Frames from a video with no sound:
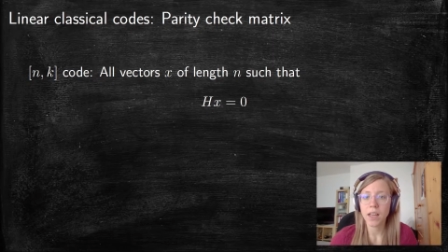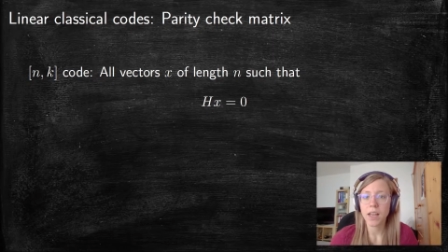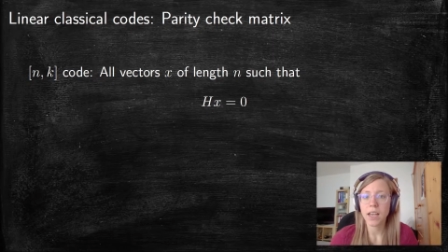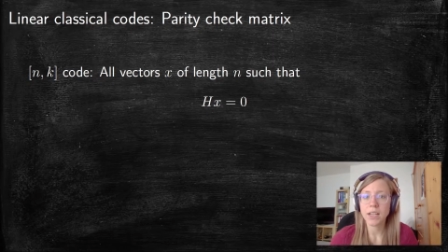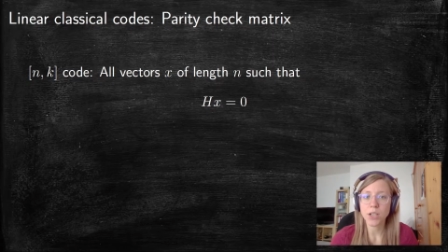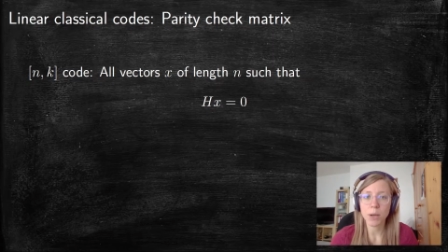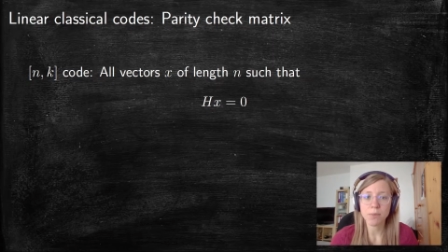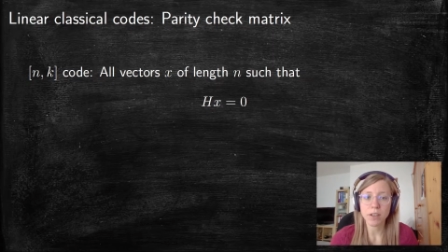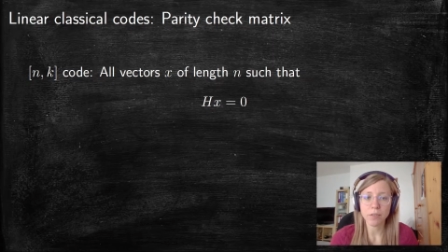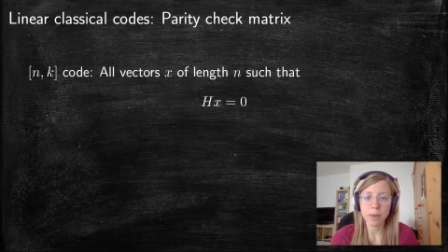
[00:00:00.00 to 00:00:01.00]
in
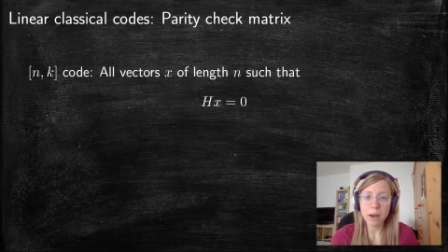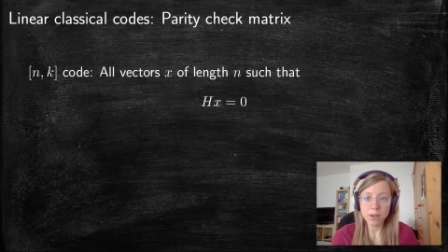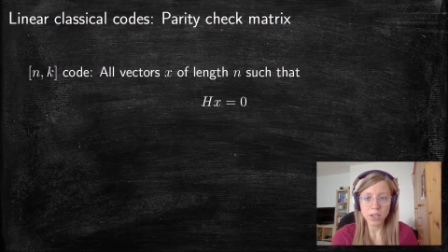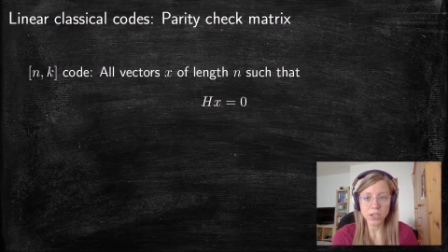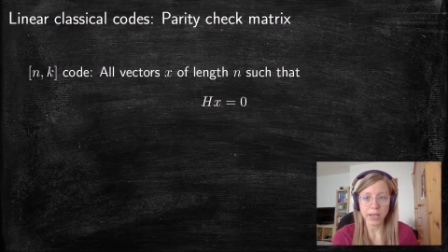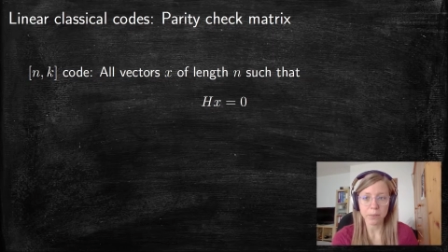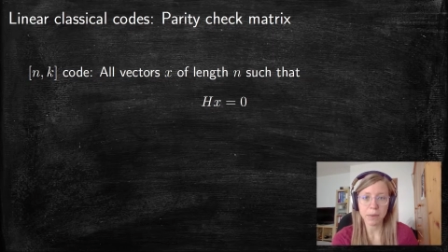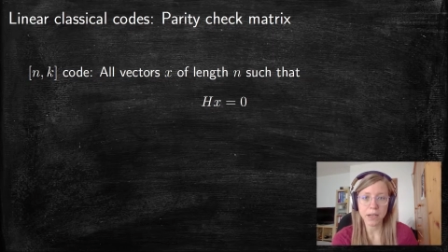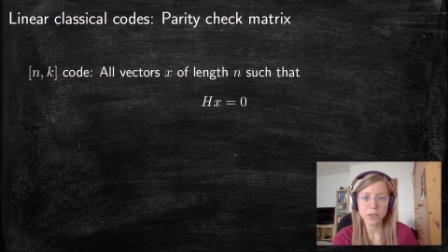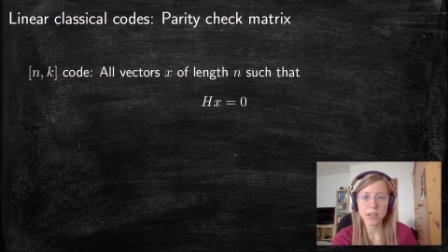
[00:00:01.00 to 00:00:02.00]
terms of a parity check
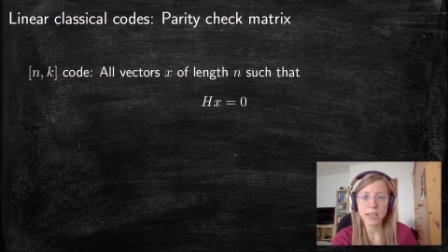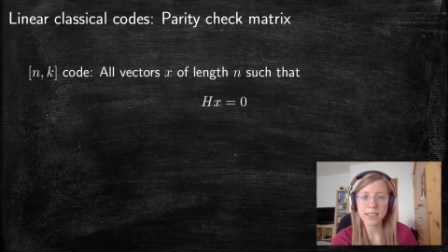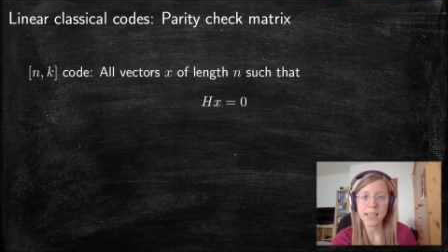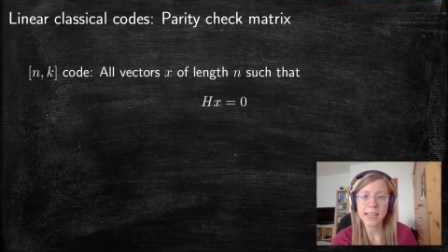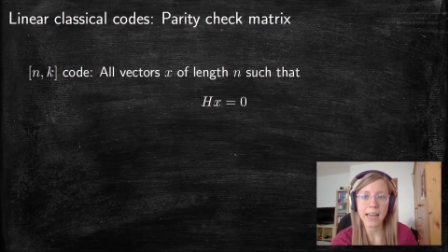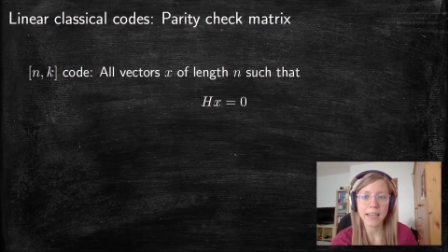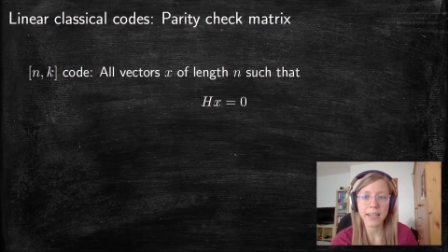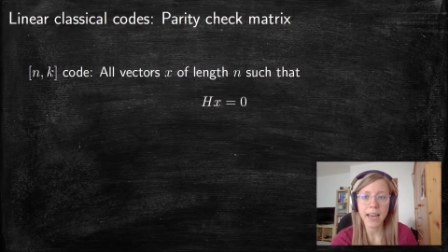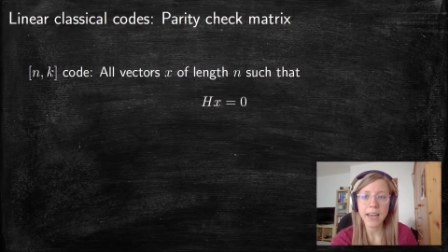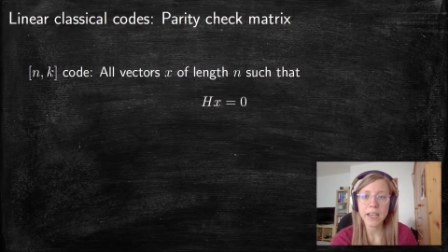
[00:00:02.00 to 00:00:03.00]
matrix, an
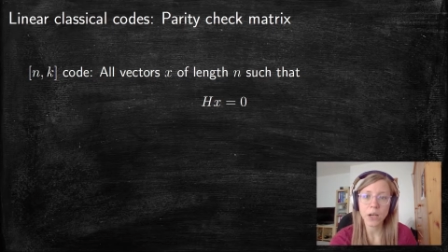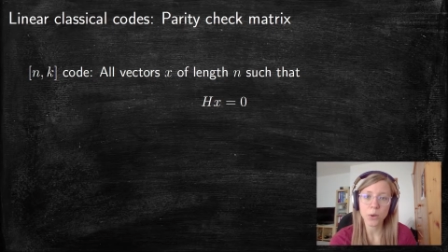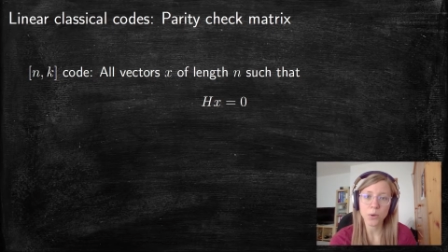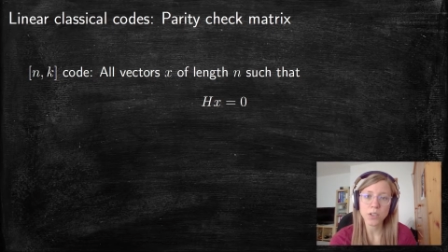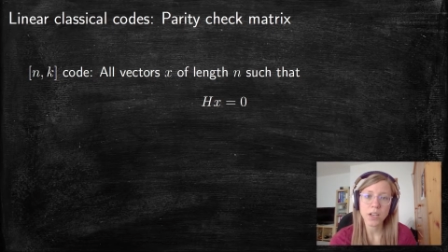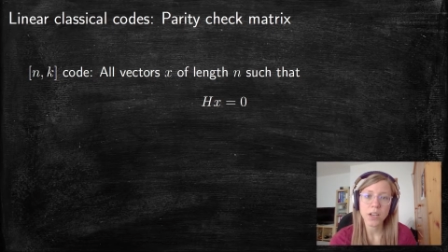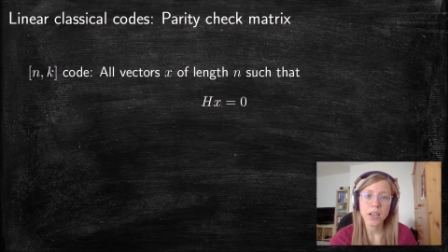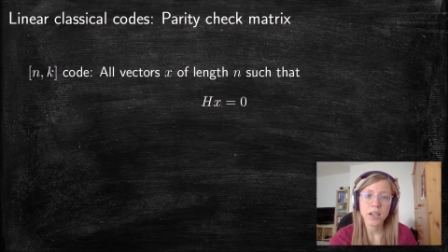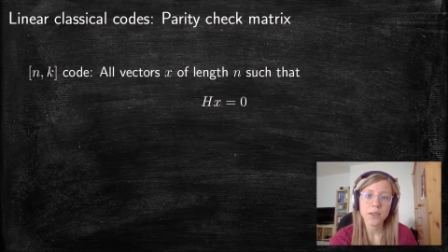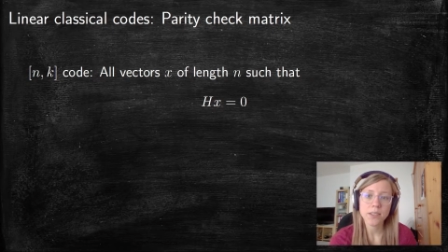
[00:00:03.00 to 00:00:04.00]
nk code
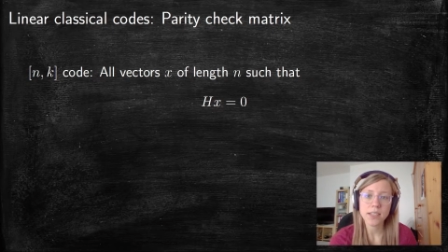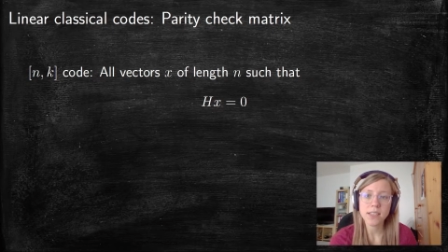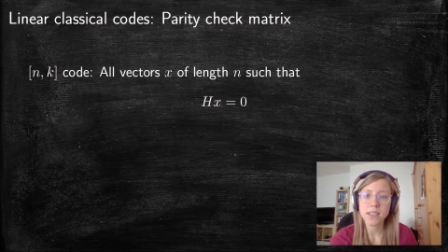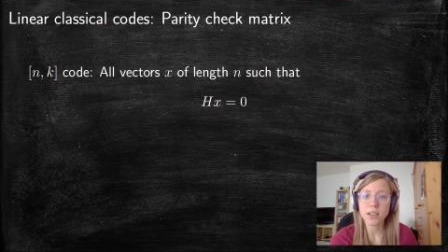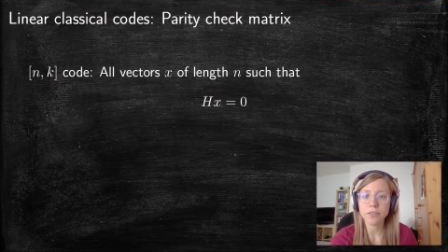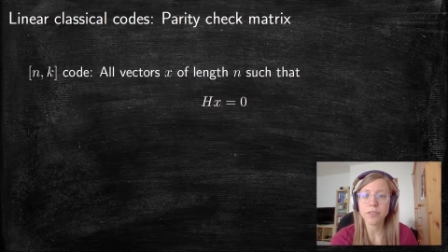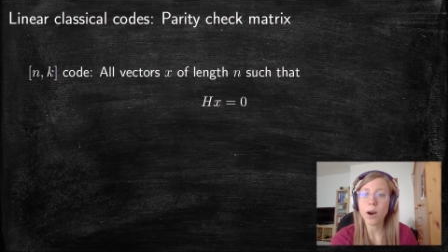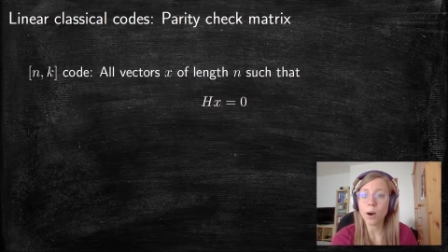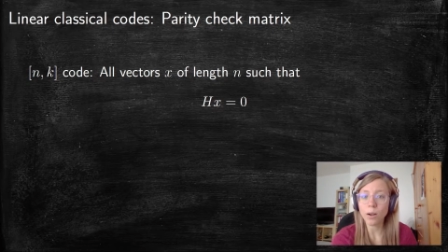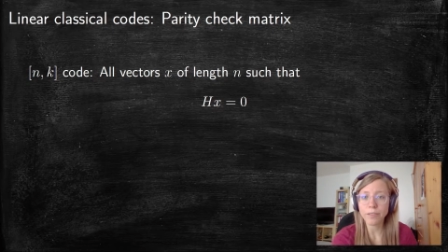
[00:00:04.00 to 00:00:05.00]
consists of
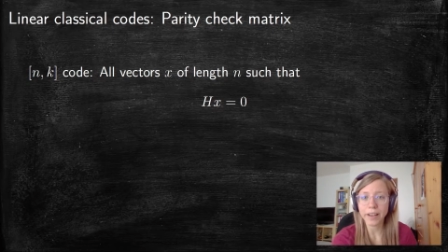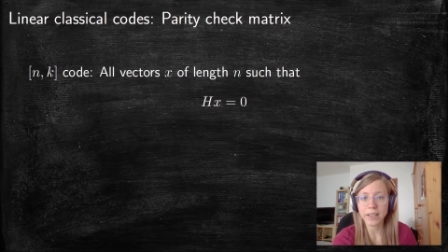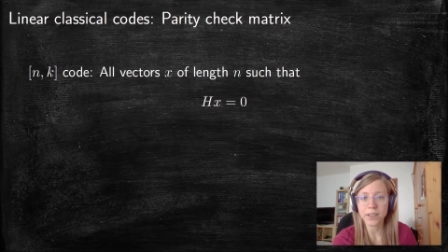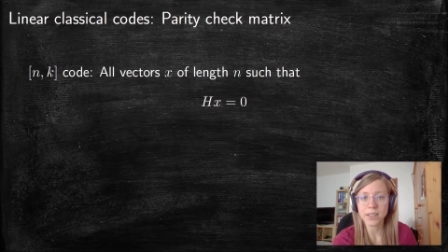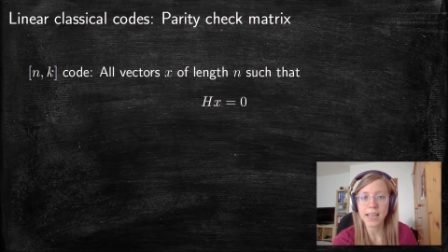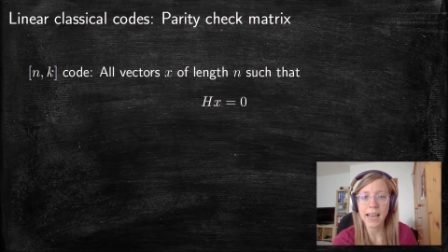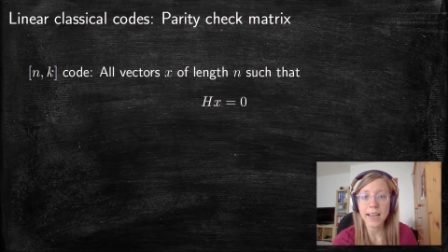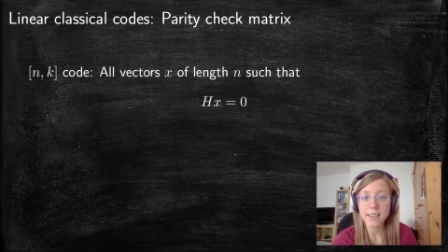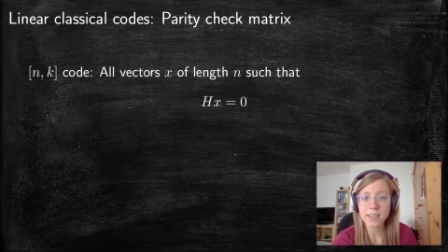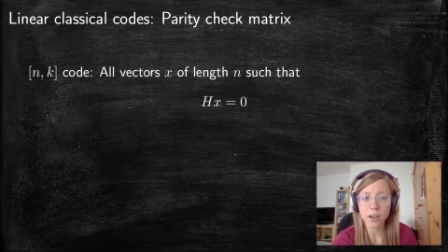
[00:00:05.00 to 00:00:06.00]
all vectors
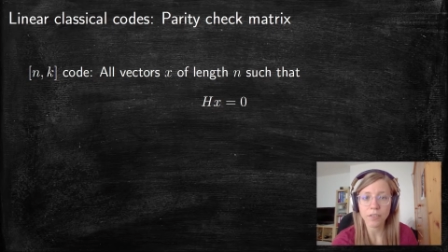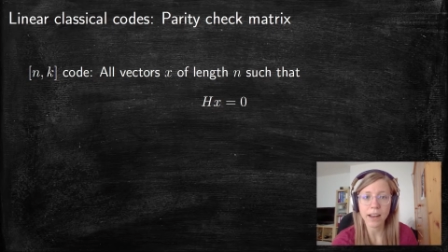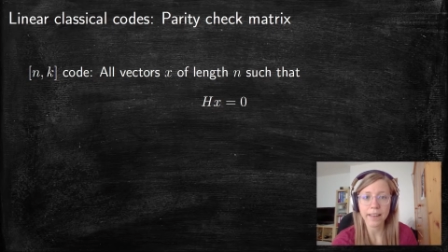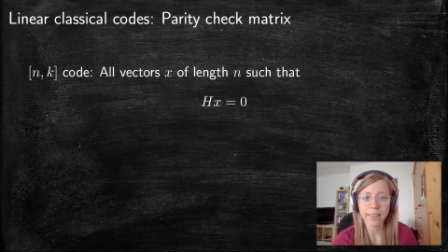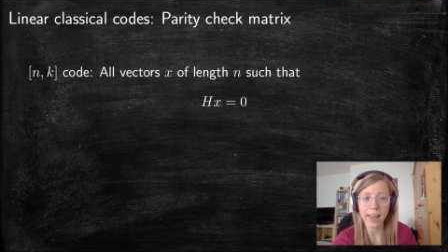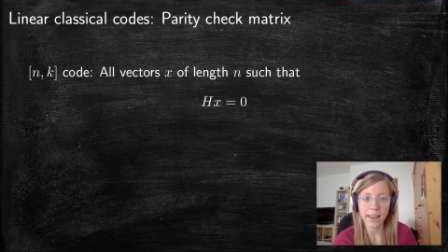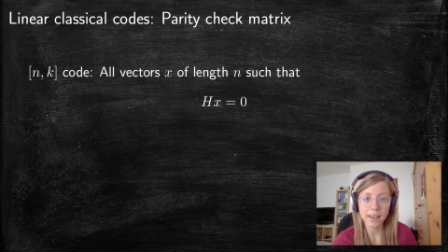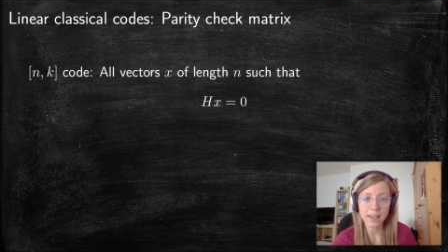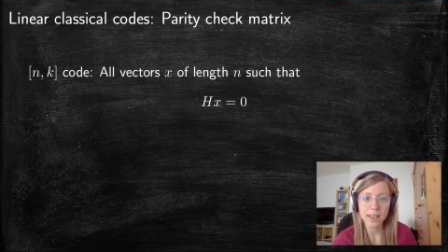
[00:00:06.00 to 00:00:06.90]
x of length n,